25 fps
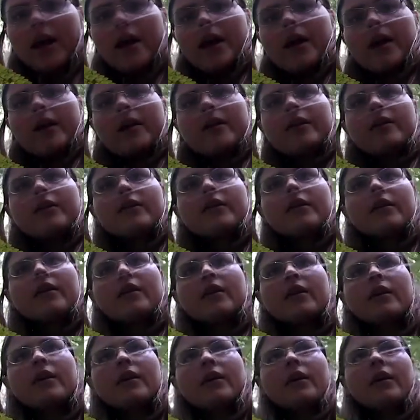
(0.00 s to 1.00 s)
and
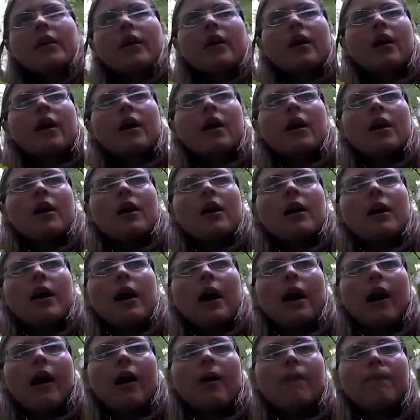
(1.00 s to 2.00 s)

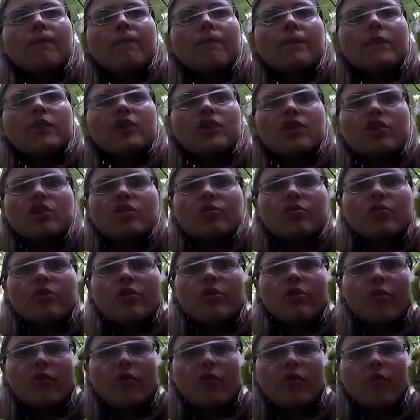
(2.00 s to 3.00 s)
um, just a
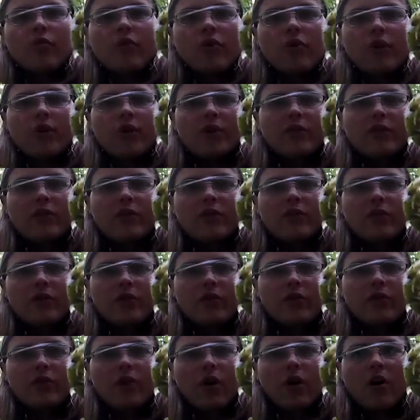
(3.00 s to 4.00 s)
word of warning for
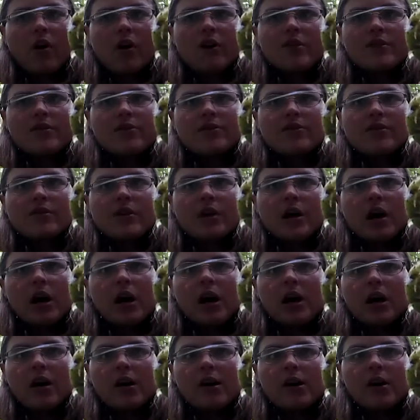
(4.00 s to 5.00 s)
you guys
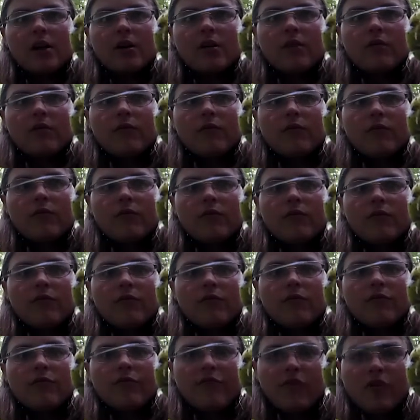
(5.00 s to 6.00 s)
uh,
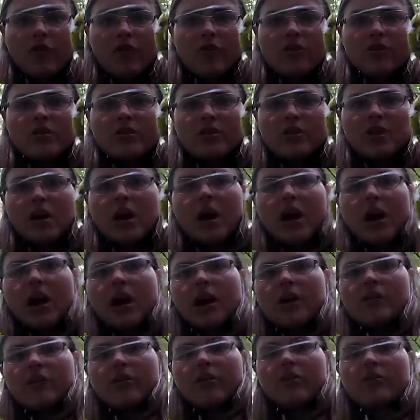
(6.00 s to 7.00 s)
ferns
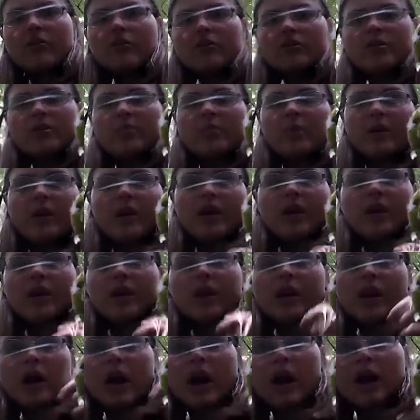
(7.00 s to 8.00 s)
are known to
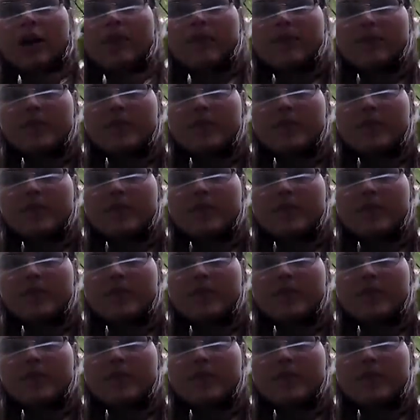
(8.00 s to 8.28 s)
be um,